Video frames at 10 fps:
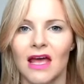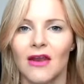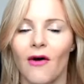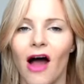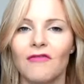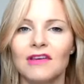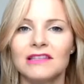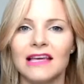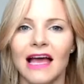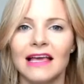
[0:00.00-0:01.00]
Now,
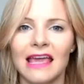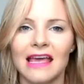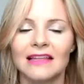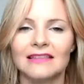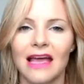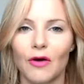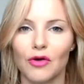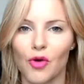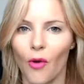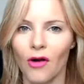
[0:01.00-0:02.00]
obviously, I can't say how
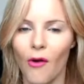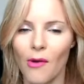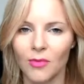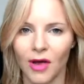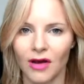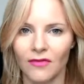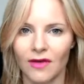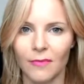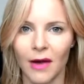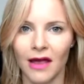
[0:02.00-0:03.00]
you're going to
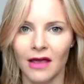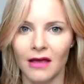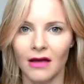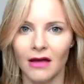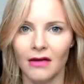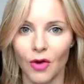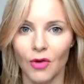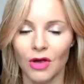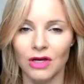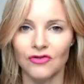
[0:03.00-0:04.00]
benefit by
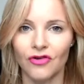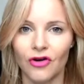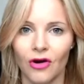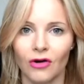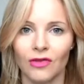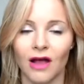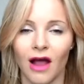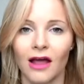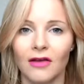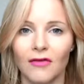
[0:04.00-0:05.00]
yoga nidra or the
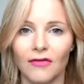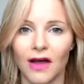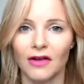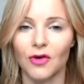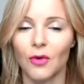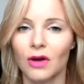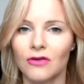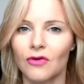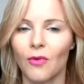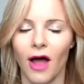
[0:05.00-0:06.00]
kind of effect yoga
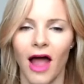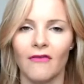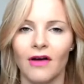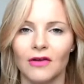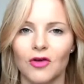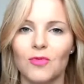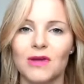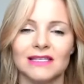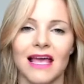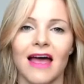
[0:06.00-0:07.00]
nidra will have on you
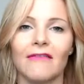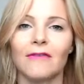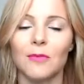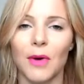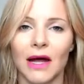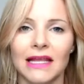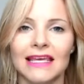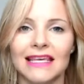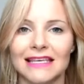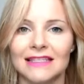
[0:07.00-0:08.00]
because everybody
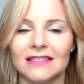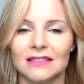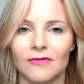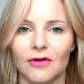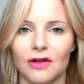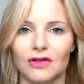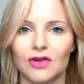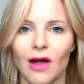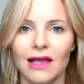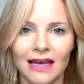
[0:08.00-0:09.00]
is different.
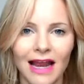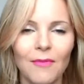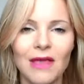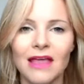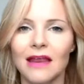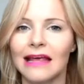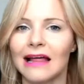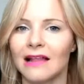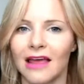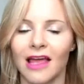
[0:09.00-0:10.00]
So I cannot make any
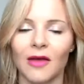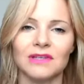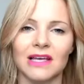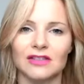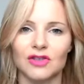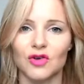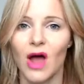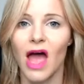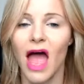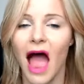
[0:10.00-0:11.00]
claims as to
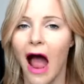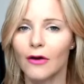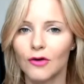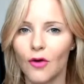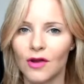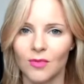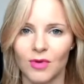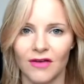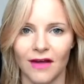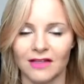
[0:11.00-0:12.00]
how you're going to be
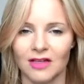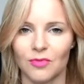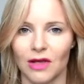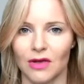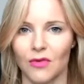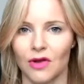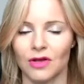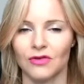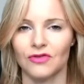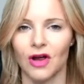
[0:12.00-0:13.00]
affected by yoga
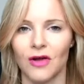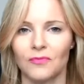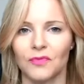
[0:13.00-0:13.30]
nidra.